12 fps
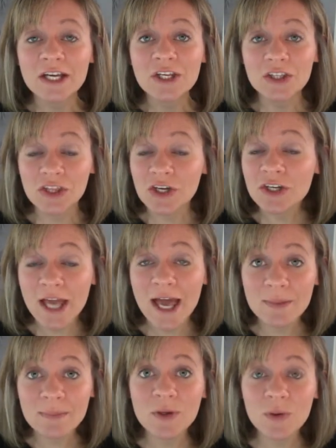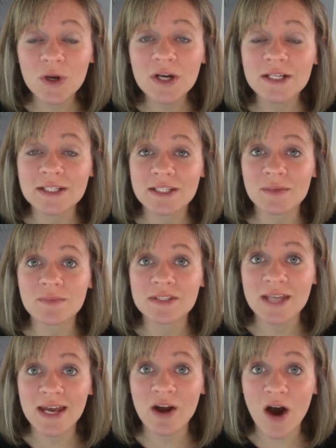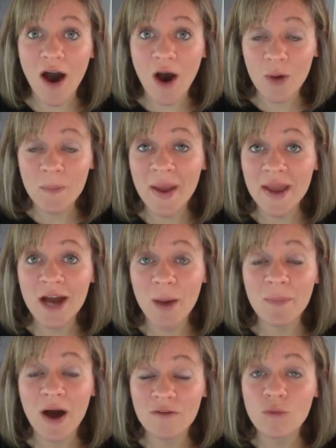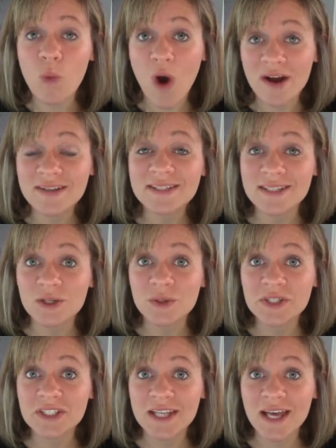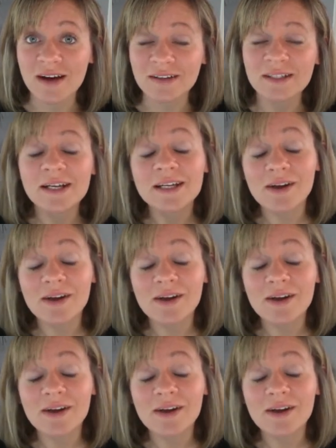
There can be organisms that are made up of one single cell.